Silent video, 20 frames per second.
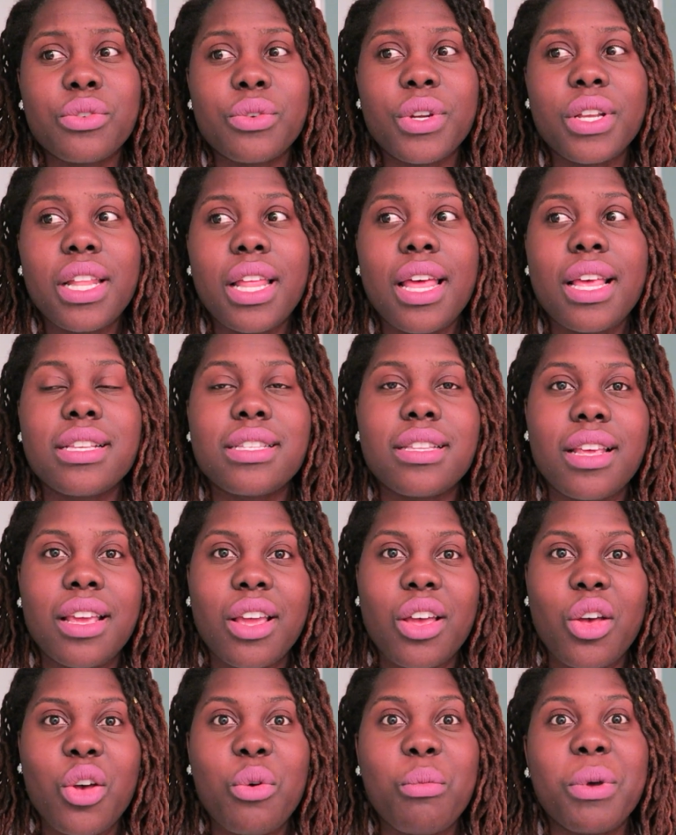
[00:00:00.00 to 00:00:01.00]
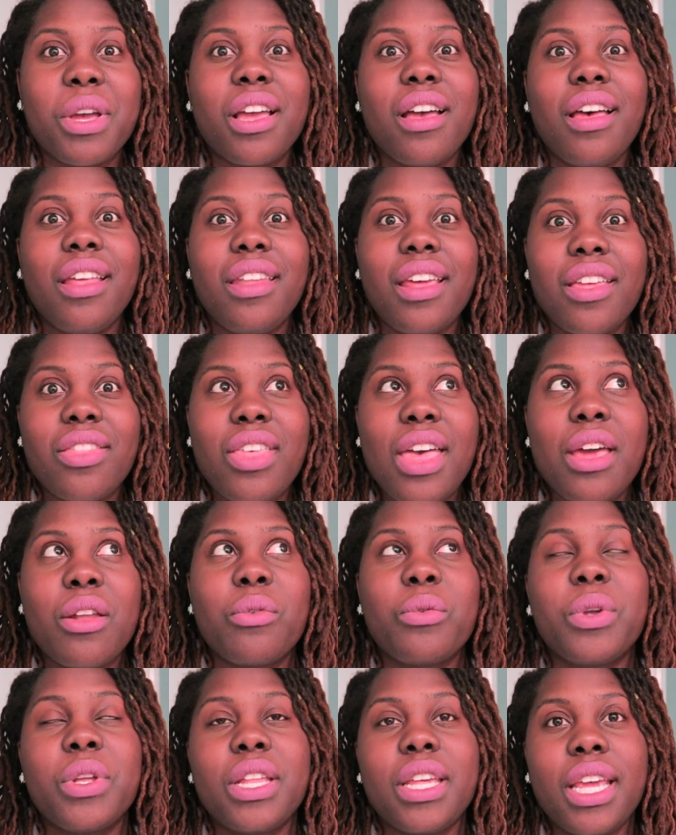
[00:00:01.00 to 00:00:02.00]
just realized, like, oh my God, like
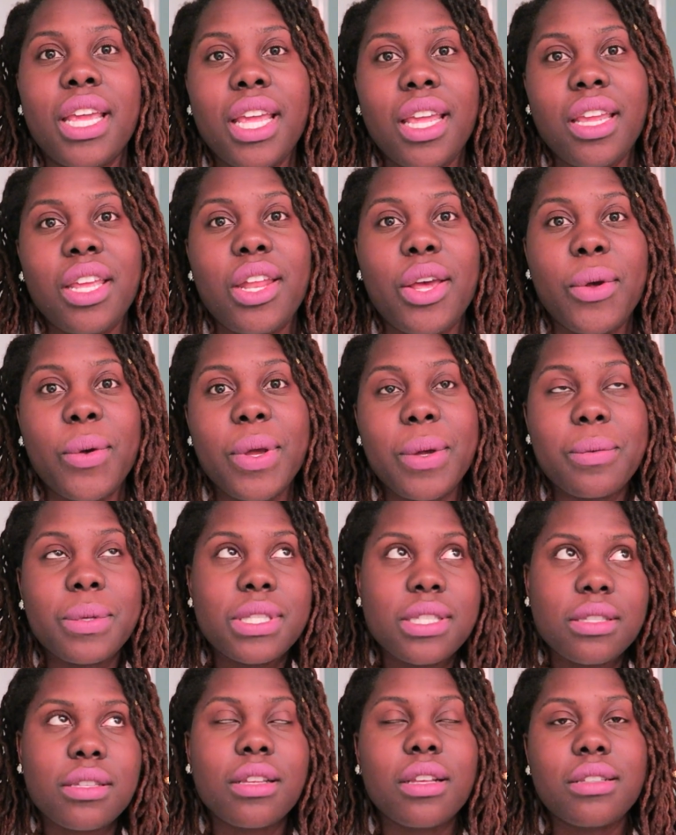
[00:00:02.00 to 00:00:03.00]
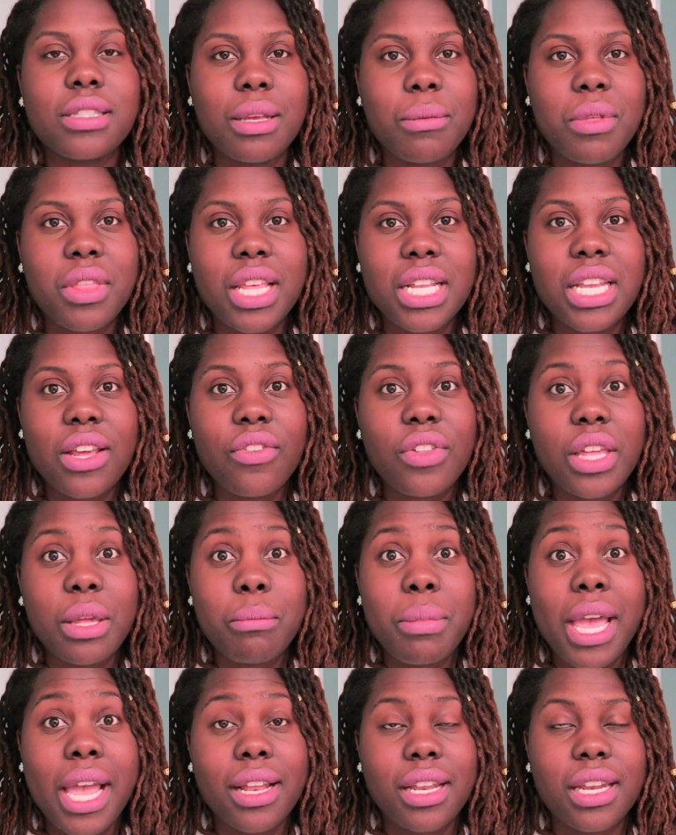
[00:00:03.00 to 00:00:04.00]
that really, you know, it was something that
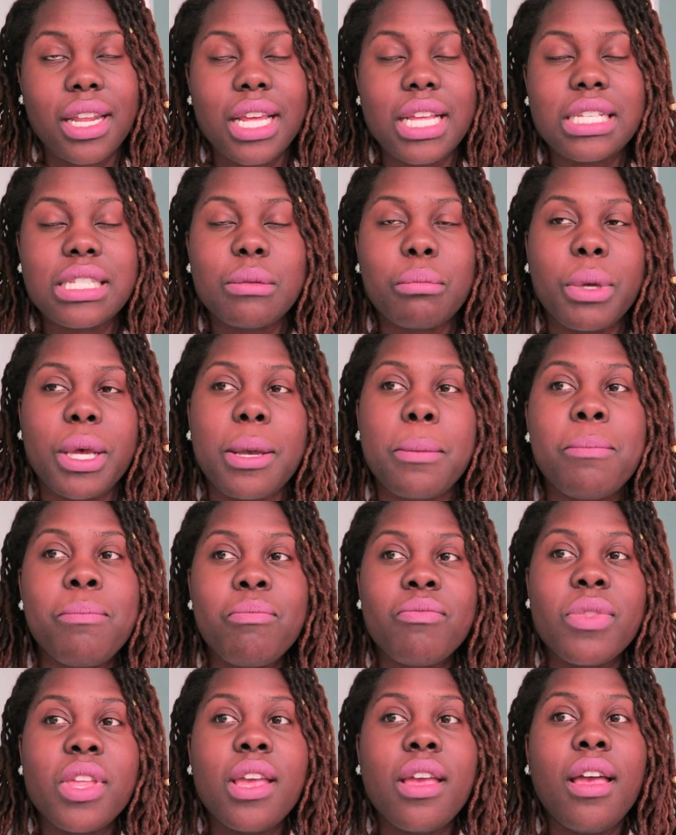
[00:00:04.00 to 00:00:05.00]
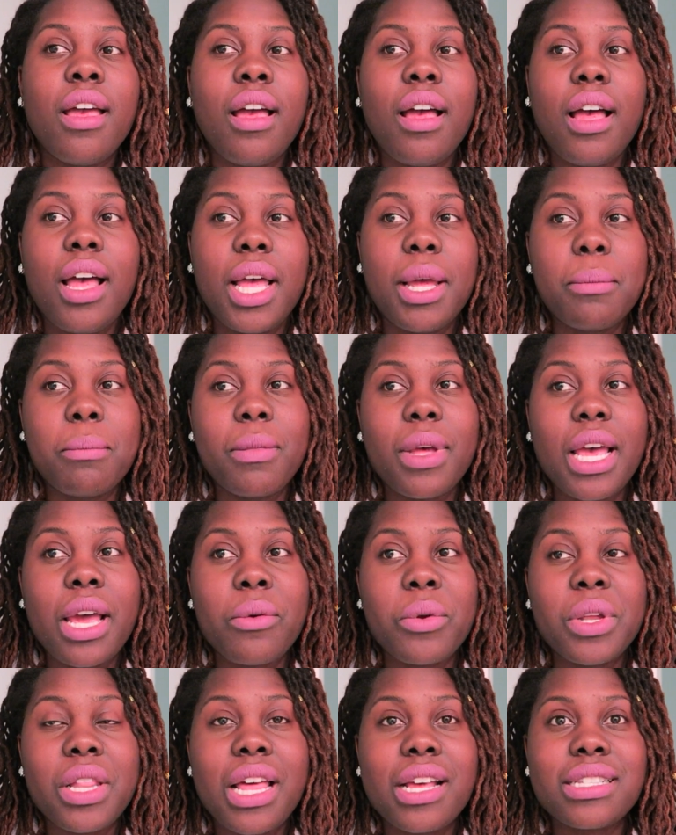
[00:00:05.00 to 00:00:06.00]
definitely impacted us. But
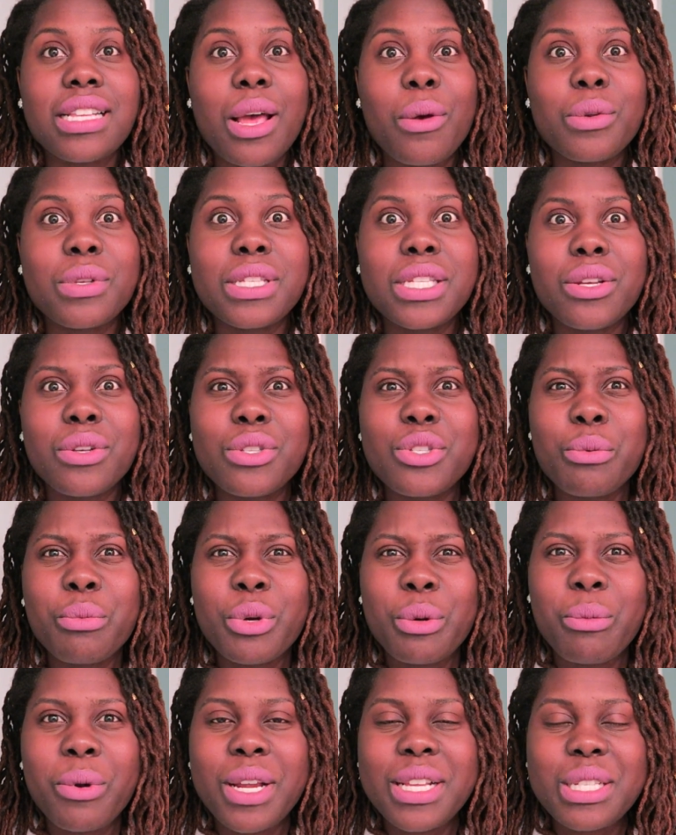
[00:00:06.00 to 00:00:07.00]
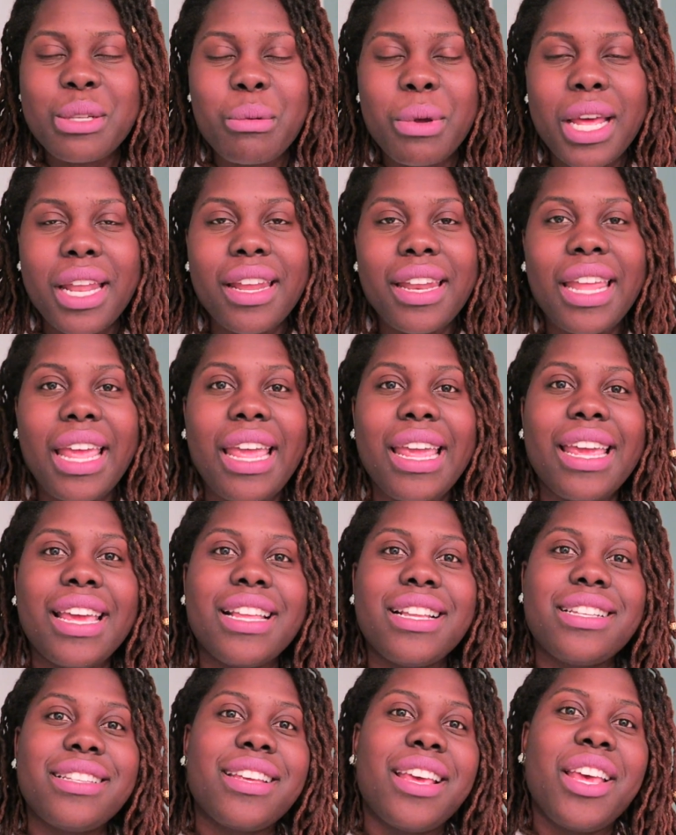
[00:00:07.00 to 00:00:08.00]
I realized I was still super depressed about it,
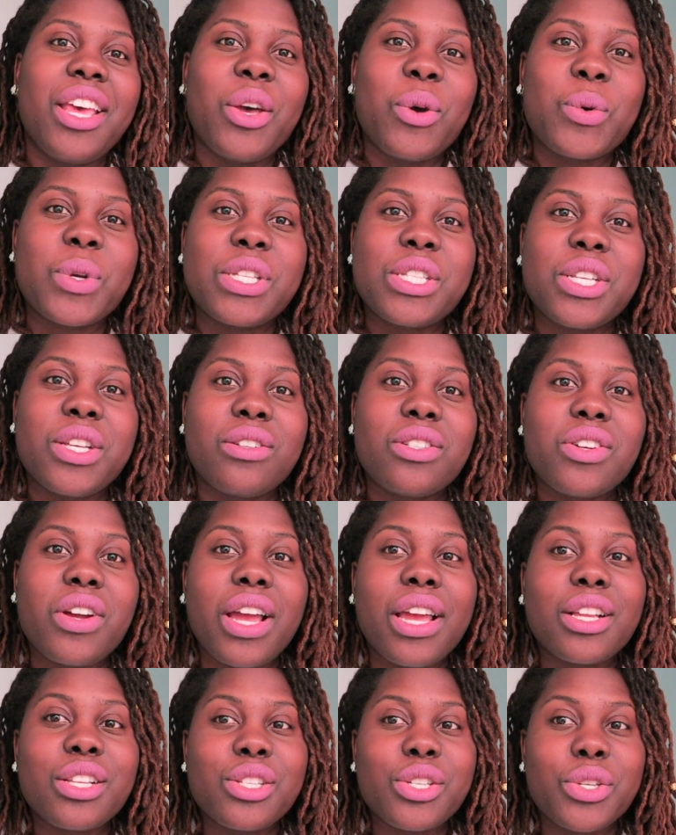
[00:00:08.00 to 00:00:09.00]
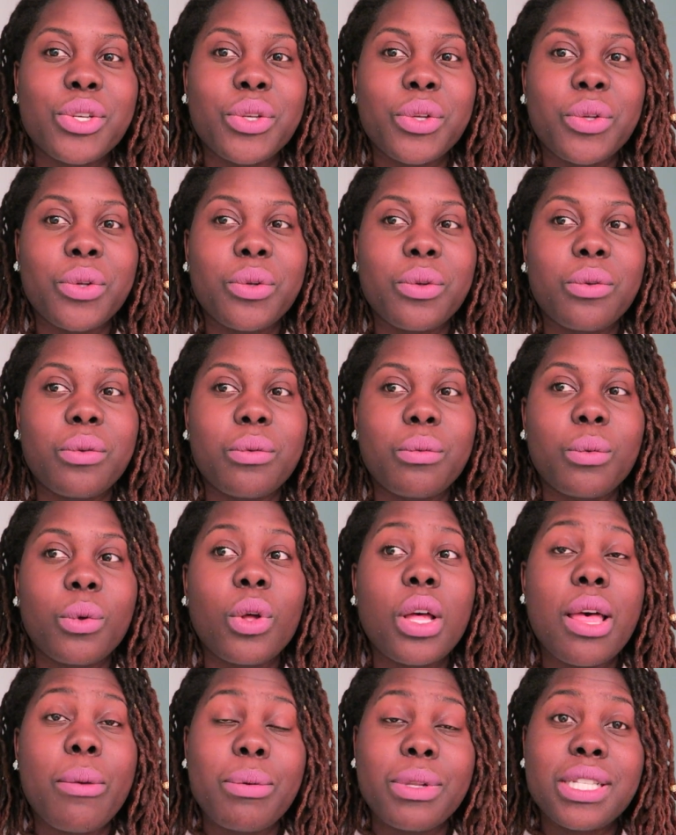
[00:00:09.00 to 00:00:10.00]
and we're still trying to,
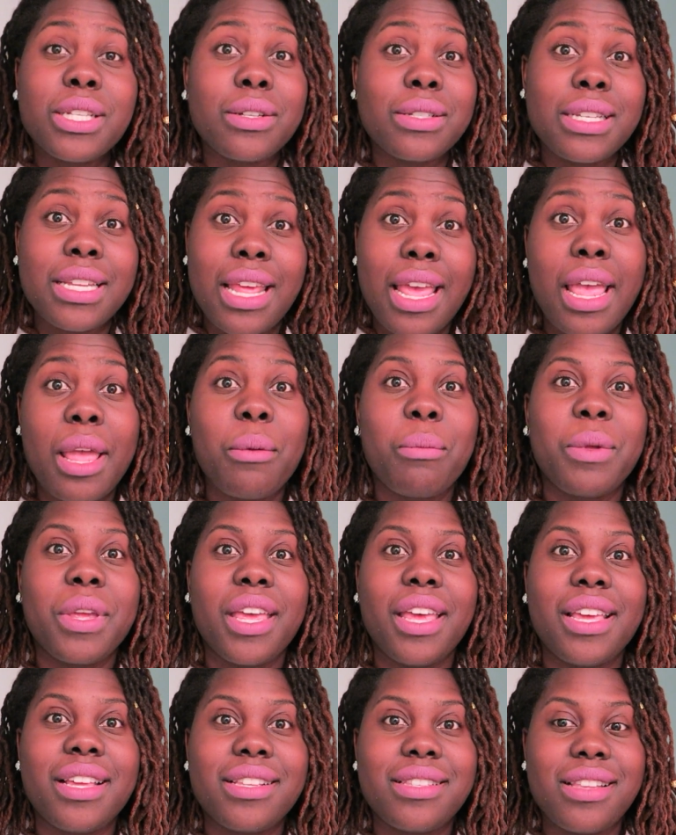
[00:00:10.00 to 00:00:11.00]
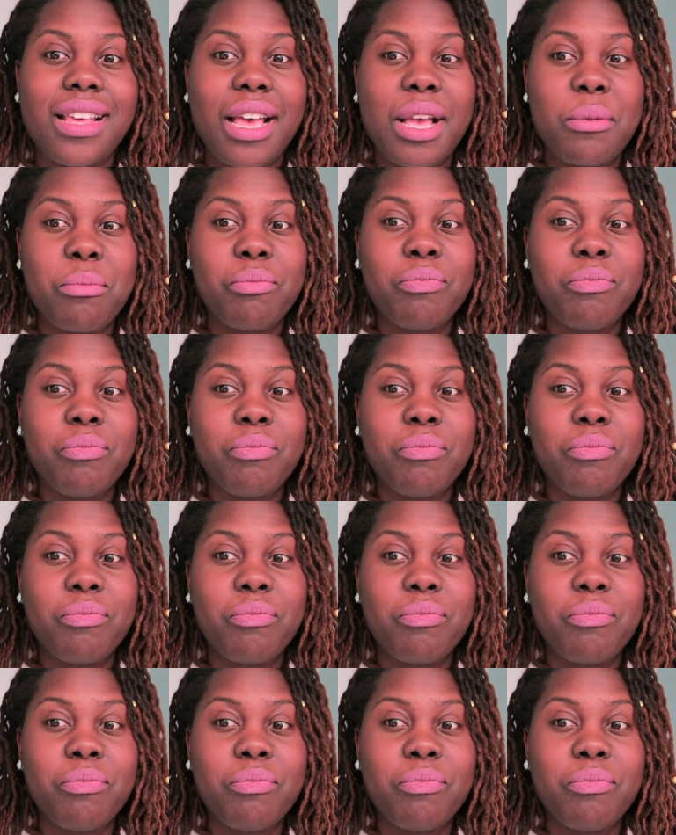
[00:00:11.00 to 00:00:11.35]
well, up until today, because